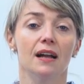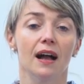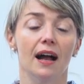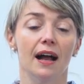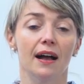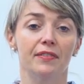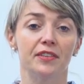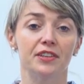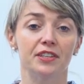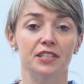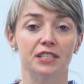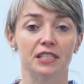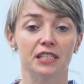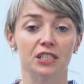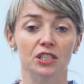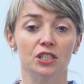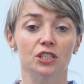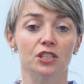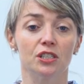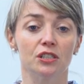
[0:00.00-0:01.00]
The
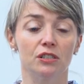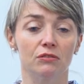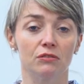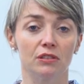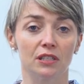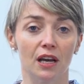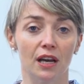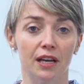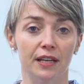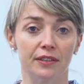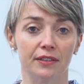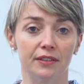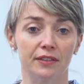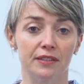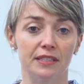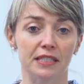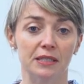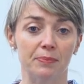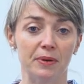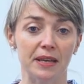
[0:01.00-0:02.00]
decision to use either
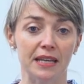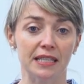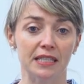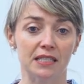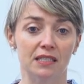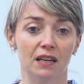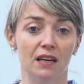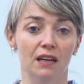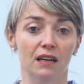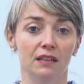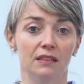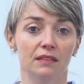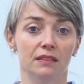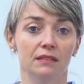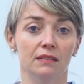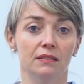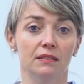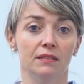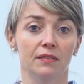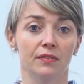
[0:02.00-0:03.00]
is based
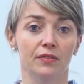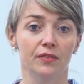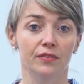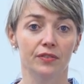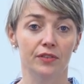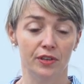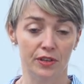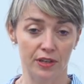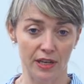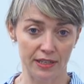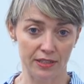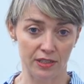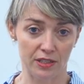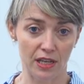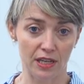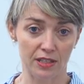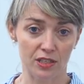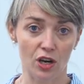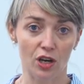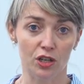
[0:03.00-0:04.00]
on
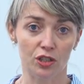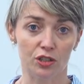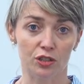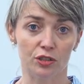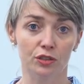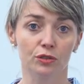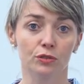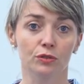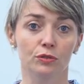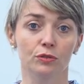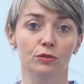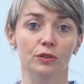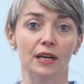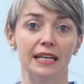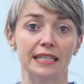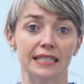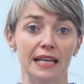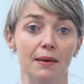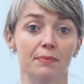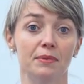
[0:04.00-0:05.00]
a doctor who
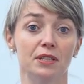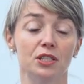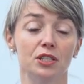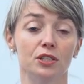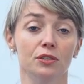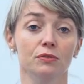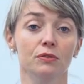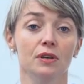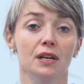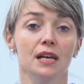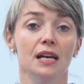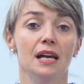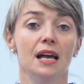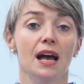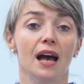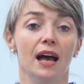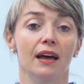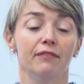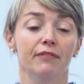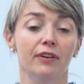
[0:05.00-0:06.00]
examines you,
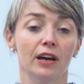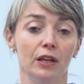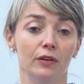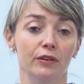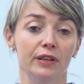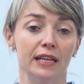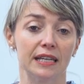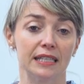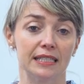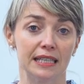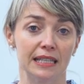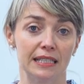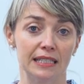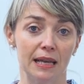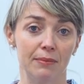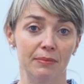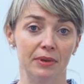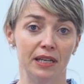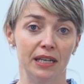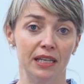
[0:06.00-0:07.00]
and following his
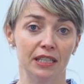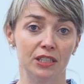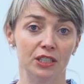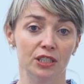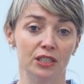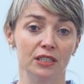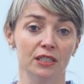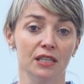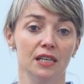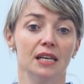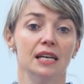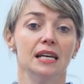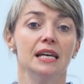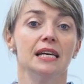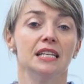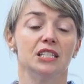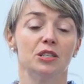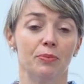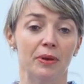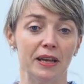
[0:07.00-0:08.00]
examination,
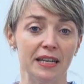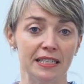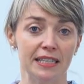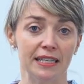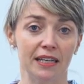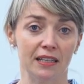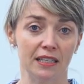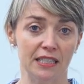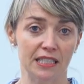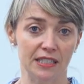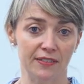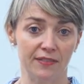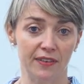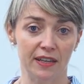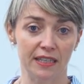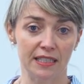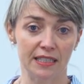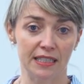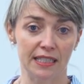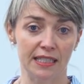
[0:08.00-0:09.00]
depending on his
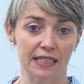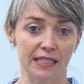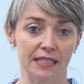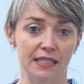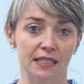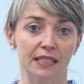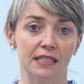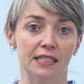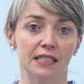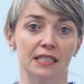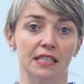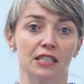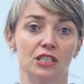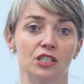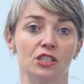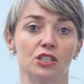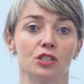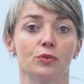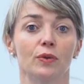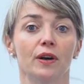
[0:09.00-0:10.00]
findings, the
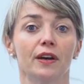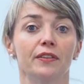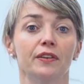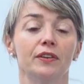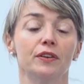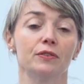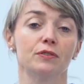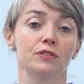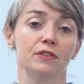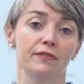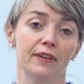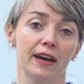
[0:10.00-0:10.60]
decision to either use a